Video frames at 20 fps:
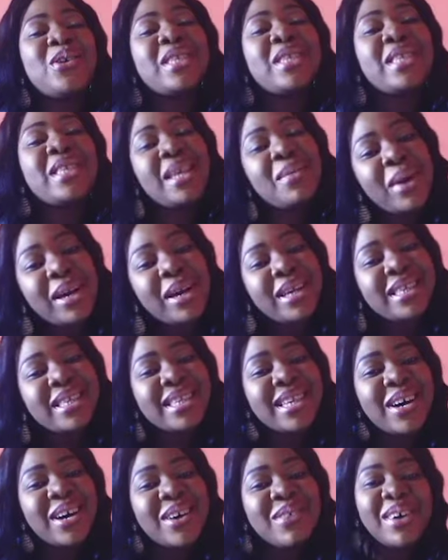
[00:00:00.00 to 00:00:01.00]
see
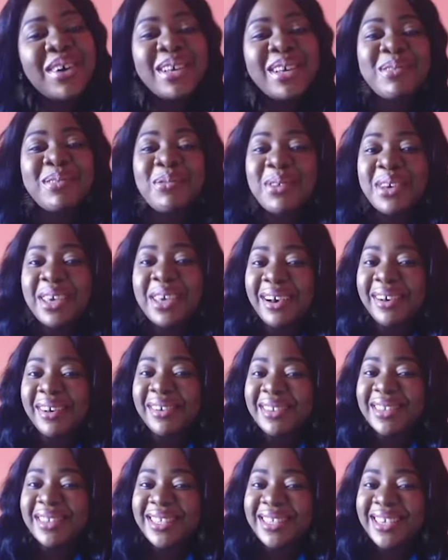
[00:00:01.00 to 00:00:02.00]
myself as
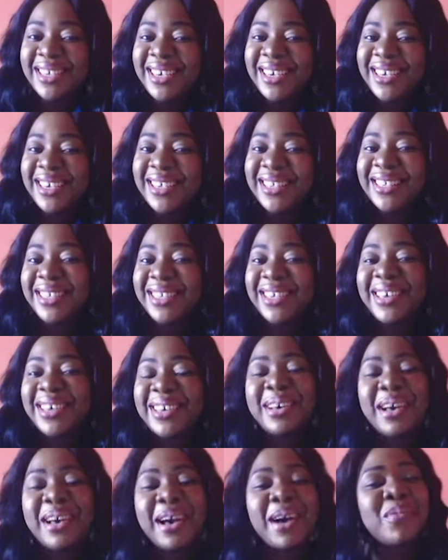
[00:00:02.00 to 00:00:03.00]
royalty.
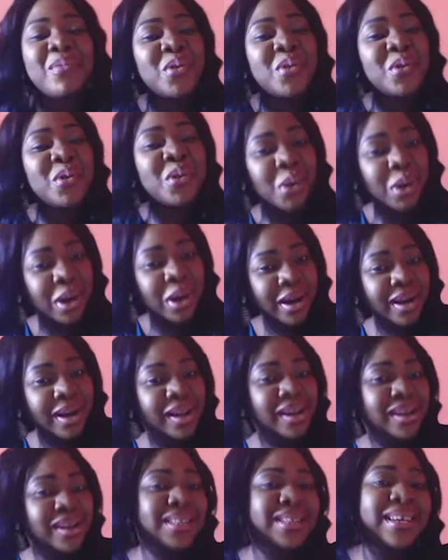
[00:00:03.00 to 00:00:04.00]
Say I'm
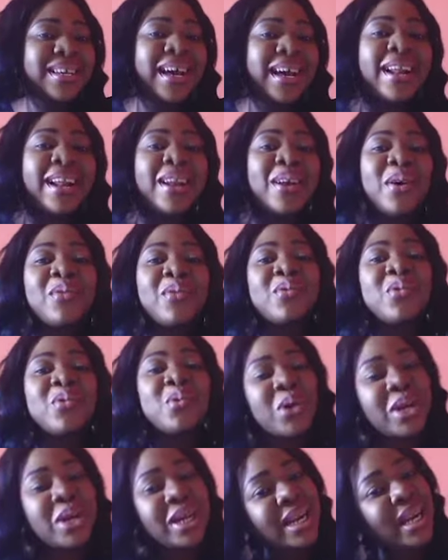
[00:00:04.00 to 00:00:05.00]
royal, so I love
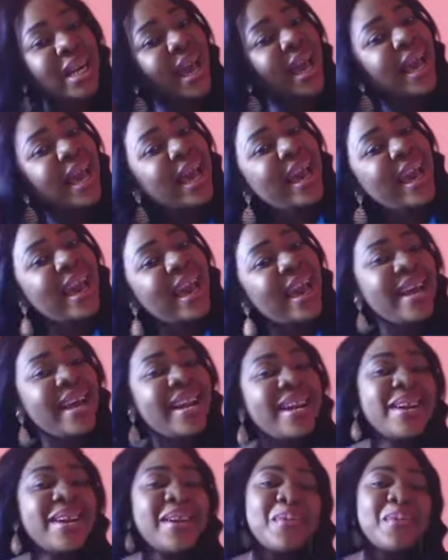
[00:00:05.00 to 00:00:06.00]
green
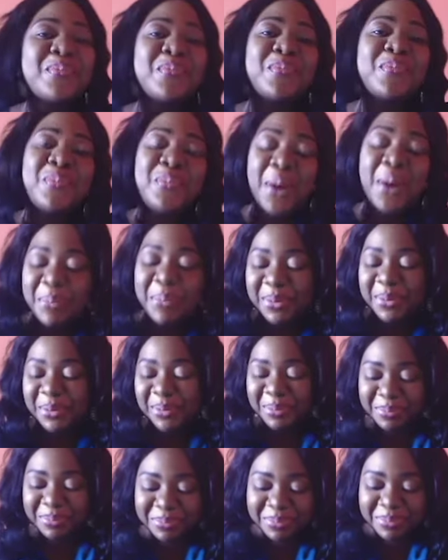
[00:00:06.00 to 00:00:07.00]
and
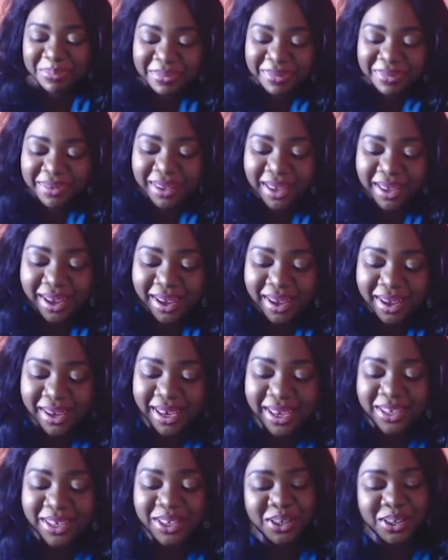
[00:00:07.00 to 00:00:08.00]
purple.
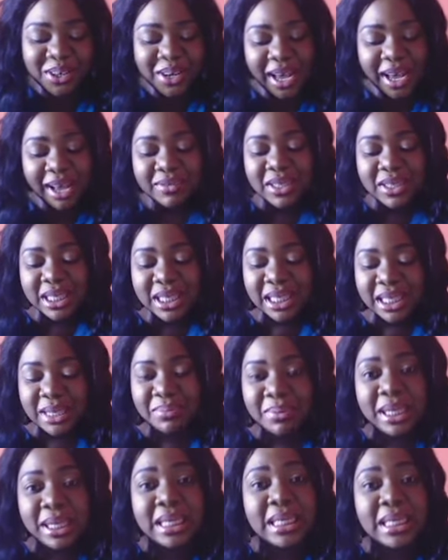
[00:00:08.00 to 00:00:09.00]
Okay, do you have
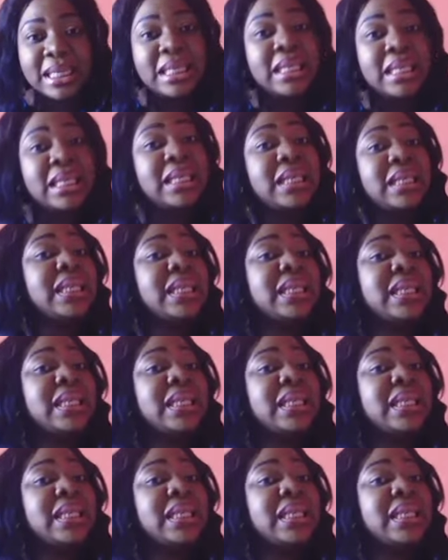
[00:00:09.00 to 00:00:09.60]
siblings?